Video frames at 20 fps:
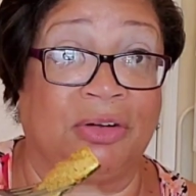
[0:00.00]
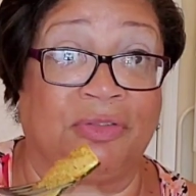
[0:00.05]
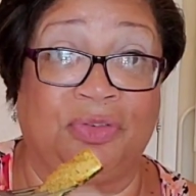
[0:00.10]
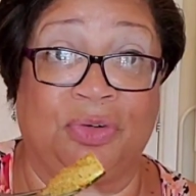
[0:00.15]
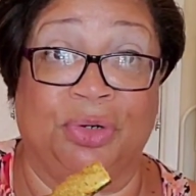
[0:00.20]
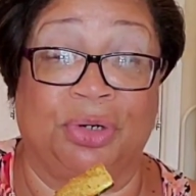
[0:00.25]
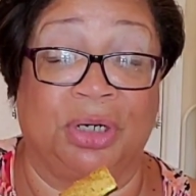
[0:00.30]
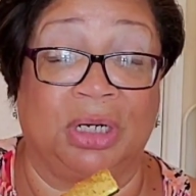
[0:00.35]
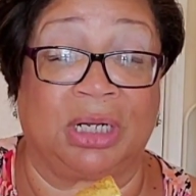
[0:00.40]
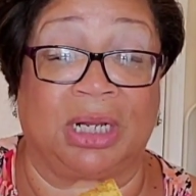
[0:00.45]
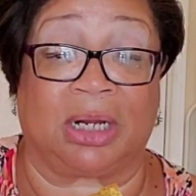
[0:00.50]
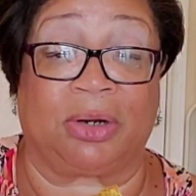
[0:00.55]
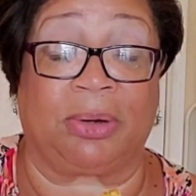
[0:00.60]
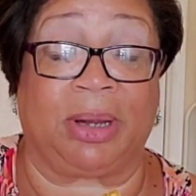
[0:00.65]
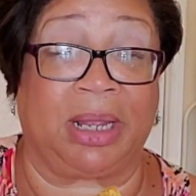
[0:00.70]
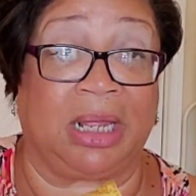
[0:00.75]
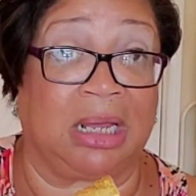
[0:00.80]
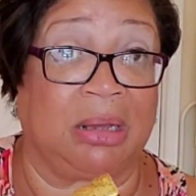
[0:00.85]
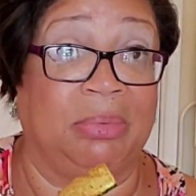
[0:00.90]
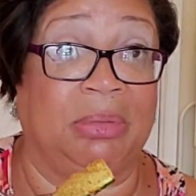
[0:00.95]
in Florida to
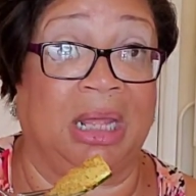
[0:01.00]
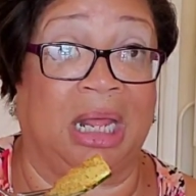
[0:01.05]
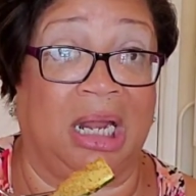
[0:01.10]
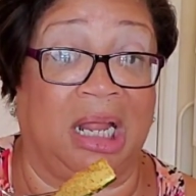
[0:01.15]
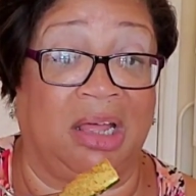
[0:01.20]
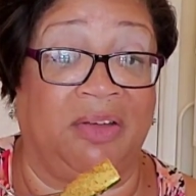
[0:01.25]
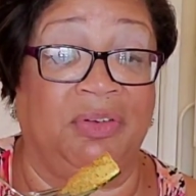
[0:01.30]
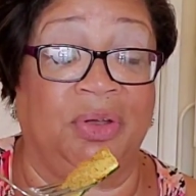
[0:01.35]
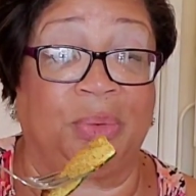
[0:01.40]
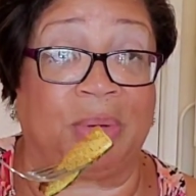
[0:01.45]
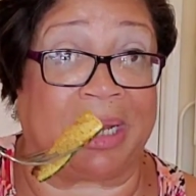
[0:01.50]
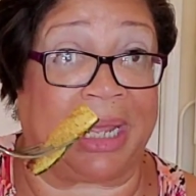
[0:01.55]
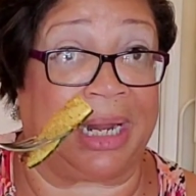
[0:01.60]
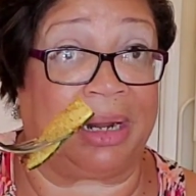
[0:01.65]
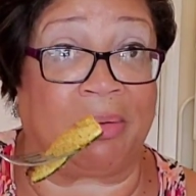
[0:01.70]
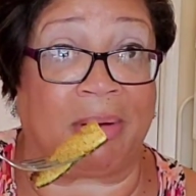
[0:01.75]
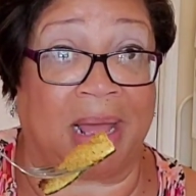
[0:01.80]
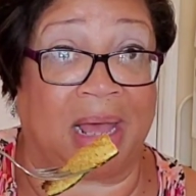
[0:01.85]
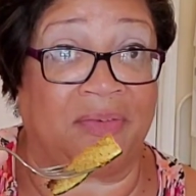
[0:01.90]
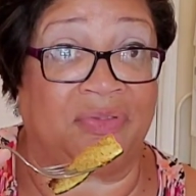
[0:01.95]
crank up that oven when I
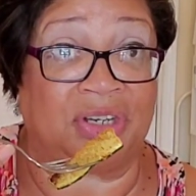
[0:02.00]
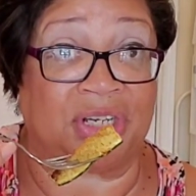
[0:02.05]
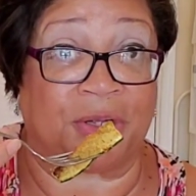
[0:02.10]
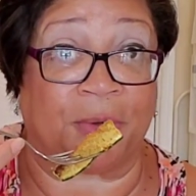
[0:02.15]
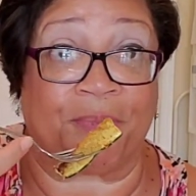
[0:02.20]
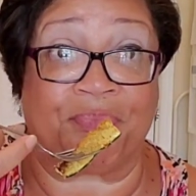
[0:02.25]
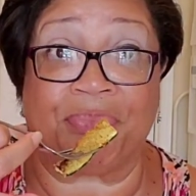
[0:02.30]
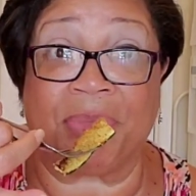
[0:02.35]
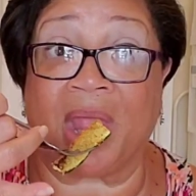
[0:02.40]
don't have to.